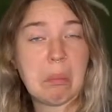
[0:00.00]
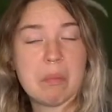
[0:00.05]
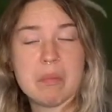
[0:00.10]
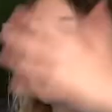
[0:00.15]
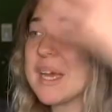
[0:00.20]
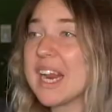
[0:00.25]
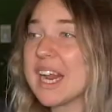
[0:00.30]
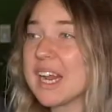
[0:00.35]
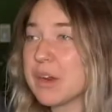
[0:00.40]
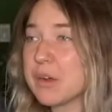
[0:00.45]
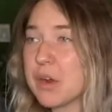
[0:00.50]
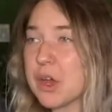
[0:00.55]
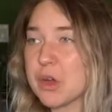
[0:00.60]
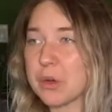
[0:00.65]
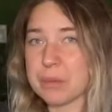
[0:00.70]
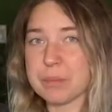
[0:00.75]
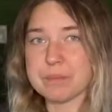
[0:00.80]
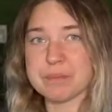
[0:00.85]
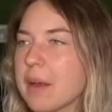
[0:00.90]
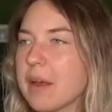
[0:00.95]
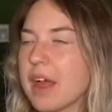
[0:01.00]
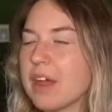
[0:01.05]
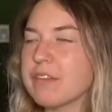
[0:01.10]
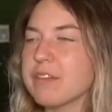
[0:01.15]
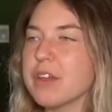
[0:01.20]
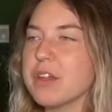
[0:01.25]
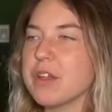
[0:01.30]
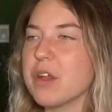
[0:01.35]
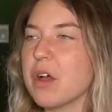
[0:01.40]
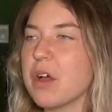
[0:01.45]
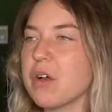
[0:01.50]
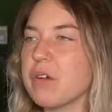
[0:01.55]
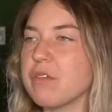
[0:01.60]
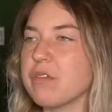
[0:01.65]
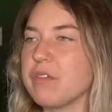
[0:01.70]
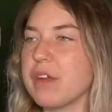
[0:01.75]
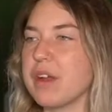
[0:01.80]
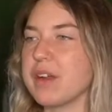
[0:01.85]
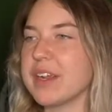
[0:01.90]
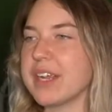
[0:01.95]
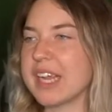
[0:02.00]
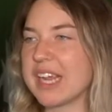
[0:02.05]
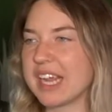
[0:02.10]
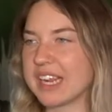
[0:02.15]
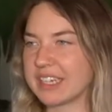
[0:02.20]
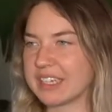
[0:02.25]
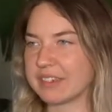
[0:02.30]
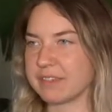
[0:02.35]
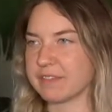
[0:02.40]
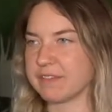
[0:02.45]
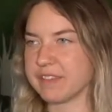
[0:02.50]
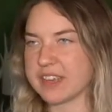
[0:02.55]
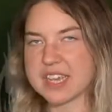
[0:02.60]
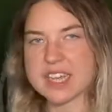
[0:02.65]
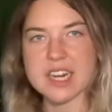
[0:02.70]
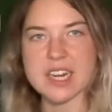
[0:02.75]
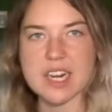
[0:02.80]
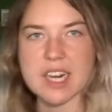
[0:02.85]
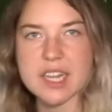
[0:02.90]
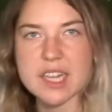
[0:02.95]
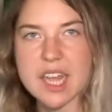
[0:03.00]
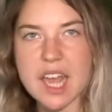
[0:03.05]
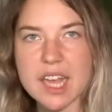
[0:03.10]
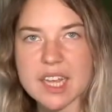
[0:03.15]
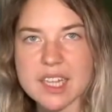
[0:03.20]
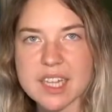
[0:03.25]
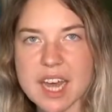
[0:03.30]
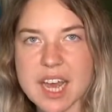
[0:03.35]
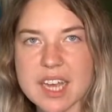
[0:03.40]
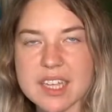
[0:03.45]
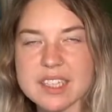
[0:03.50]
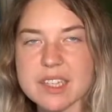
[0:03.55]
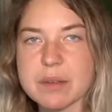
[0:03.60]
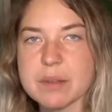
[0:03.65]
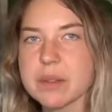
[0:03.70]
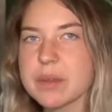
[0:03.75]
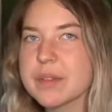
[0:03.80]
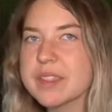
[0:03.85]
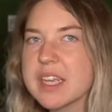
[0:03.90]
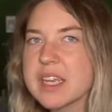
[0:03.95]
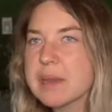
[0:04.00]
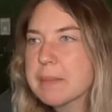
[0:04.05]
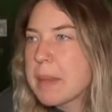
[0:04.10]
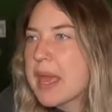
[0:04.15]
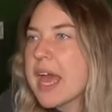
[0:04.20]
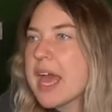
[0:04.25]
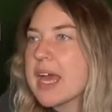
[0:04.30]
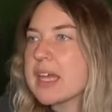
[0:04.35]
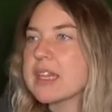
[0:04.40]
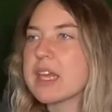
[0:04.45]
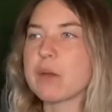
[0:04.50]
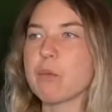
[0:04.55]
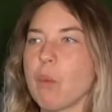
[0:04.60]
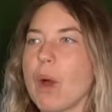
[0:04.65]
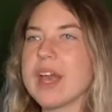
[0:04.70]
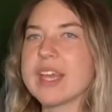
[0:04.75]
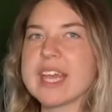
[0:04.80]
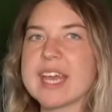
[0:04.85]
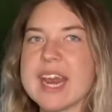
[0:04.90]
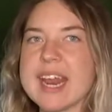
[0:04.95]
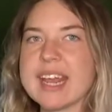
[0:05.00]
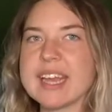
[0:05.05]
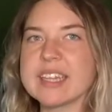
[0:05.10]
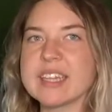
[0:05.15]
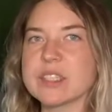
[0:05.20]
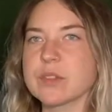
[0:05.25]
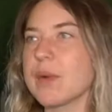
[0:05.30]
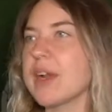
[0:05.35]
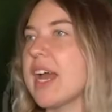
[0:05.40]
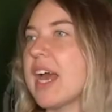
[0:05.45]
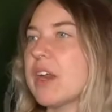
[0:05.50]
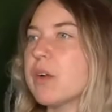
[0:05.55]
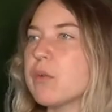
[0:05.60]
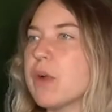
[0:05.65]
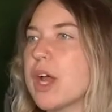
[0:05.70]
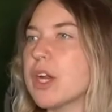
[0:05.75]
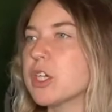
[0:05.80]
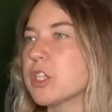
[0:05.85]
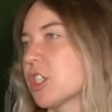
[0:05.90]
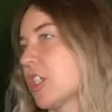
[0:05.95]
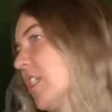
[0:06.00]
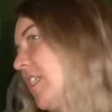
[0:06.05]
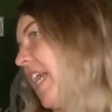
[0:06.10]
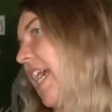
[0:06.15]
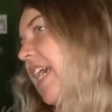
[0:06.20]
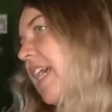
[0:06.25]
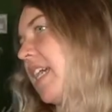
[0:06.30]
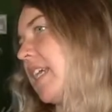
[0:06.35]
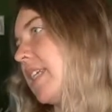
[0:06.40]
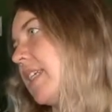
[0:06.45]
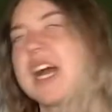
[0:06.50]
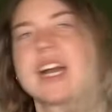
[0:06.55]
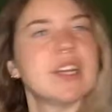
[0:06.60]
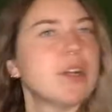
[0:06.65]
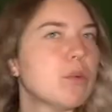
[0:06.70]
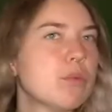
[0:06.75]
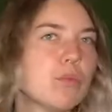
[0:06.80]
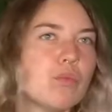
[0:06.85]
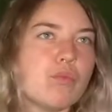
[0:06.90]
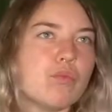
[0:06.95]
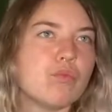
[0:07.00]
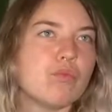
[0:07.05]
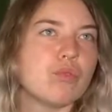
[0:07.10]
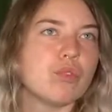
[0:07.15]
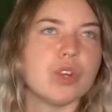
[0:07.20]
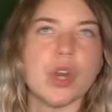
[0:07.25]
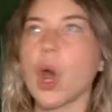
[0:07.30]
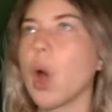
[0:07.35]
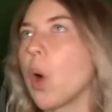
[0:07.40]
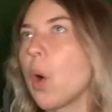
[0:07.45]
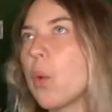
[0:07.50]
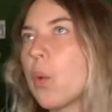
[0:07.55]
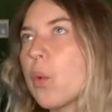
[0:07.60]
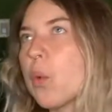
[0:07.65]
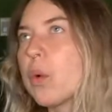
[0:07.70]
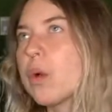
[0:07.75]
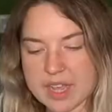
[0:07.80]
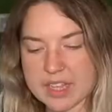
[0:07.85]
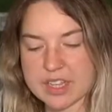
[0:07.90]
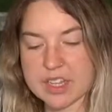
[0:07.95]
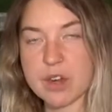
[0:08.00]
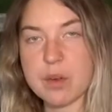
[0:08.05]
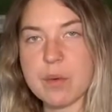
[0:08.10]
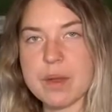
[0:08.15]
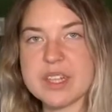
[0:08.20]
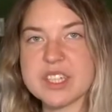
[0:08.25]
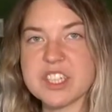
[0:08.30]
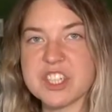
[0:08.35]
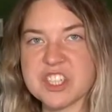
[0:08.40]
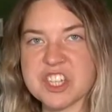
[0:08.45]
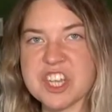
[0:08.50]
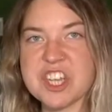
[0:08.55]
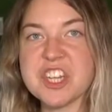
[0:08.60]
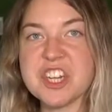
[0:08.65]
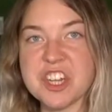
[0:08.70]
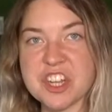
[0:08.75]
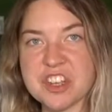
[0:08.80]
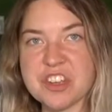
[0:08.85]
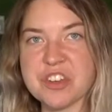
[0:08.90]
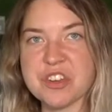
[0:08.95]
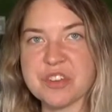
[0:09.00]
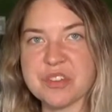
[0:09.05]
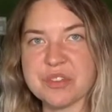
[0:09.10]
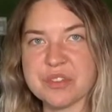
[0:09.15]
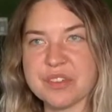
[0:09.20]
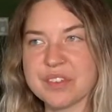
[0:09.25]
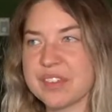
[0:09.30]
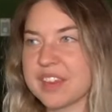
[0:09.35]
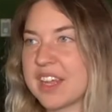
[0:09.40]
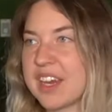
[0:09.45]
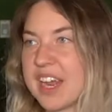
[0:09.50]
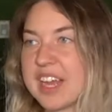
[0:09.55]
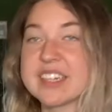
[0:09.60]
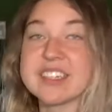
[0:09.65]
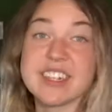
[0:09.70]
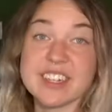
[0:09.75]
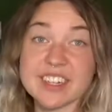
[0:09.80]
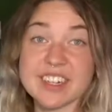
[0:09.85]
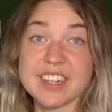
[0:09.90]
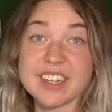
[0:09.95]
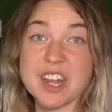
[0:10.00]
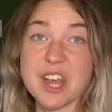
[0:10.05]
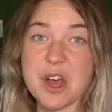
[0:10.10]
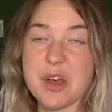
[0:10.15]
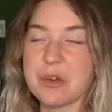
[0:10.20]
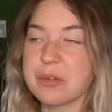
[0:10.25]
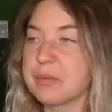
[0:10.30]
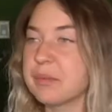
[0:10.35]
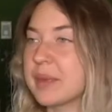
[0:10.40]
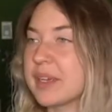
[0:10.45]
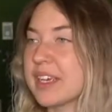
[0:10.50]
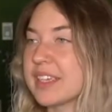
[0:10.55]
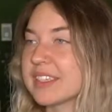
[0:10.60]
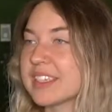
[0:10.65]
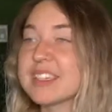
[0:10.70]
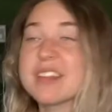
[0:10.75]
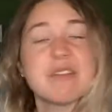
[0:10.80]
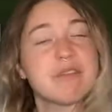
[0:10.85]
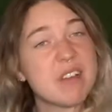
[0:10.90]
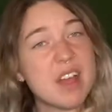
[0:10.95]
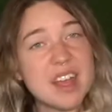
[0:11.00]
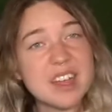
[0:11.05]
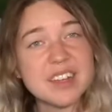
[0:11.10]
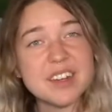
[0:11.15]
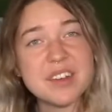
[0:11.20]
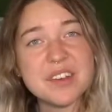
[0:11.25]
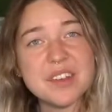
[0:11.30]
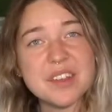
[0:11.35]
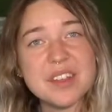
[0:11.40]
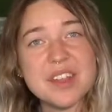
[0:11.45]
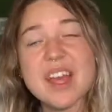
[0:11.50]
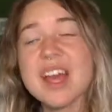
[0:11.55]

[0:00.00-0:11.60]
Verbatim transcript: But I don't know. I felt very defeated in that class. I was always like, man, like why can't I get this right? I don't understand. I don't know. And you know what? She knew that I didn't know because in the final,